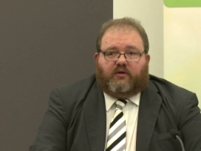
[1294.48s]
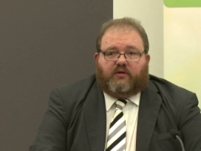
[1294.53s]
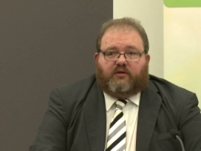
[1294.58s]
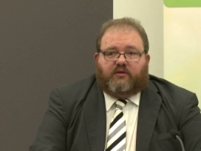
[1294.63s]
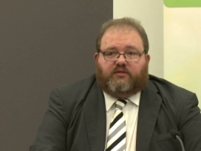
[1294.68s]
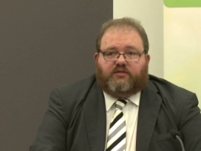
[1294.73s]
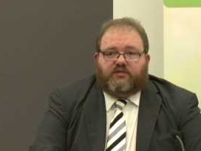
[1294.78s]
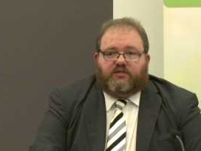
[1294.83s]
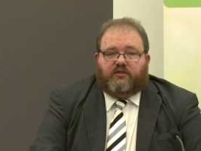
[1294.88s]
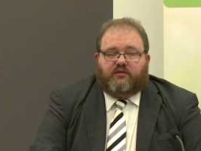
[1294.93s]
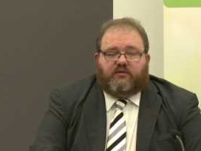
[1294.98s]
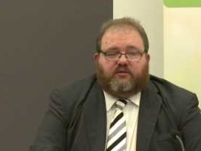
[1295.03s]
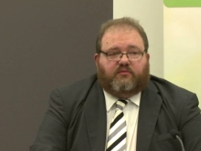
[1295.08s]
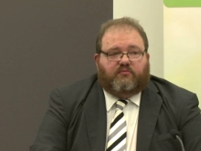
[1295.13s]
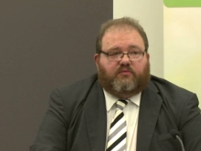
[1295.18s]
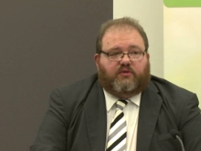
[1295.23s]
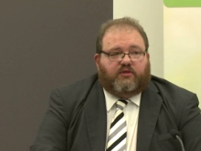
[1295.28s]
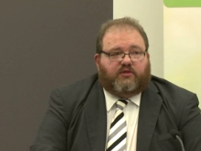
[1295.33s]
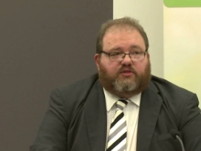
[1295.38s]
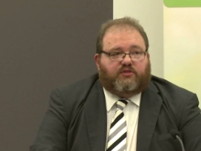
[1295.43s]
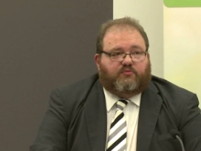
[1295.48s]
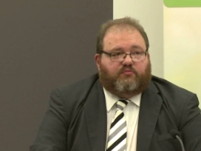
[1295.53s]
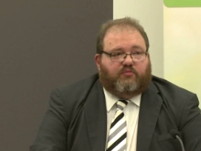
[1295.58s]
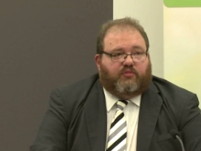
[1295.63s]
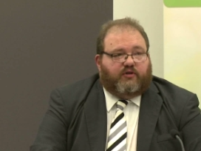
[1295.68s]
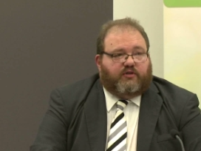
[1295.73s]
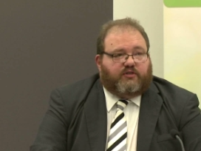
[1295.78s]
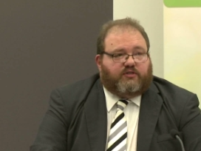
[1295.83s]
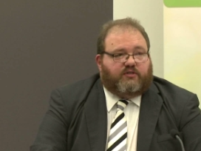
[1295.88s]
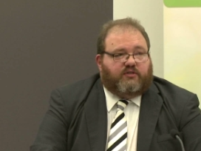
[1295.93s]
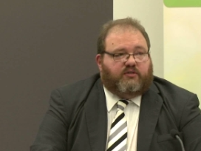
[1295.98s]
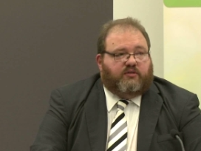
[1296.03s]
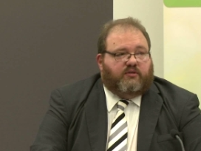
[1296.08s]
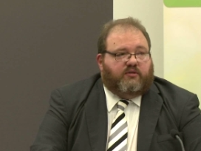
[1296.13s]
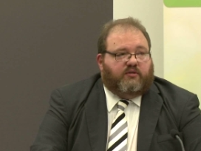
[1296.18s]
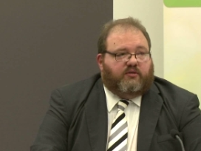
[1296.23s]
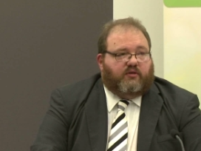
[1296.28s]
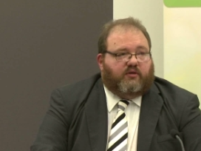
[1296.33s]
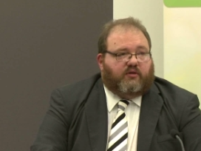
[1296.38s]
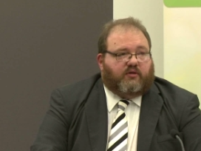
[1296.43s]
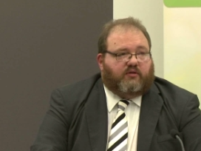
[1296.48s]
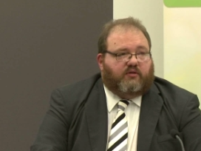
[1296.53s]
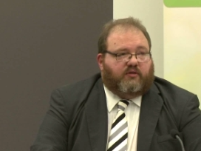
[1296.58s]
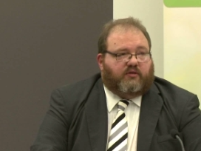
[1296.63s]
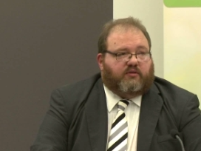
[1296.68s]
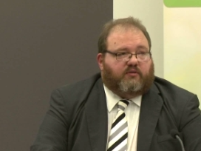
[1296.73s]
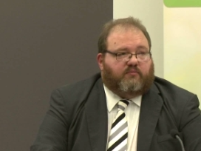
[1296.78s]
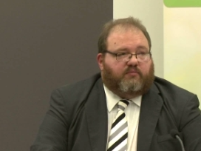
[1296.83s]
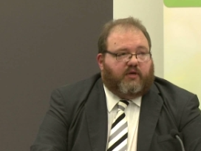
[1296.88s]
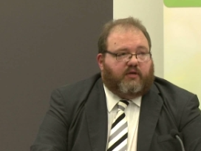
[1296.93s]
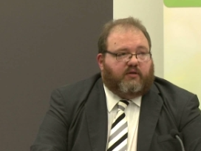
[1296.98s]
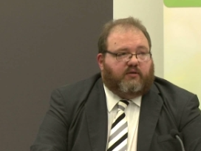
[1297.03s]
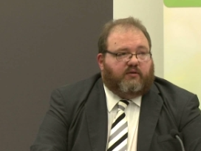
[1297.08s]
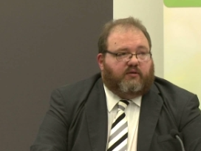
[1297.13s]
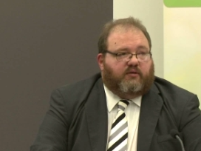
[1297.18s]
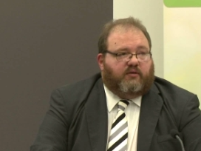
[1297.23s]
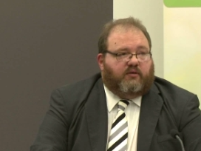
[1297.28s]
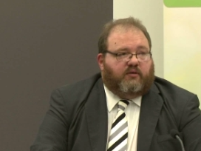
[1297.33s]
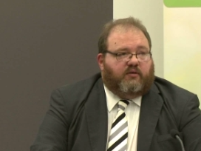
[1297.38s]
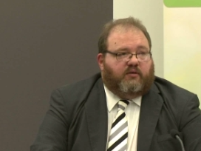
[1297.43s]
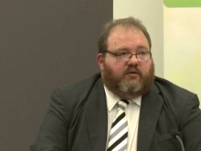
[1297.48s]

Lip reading: Consent can be express, I click the button,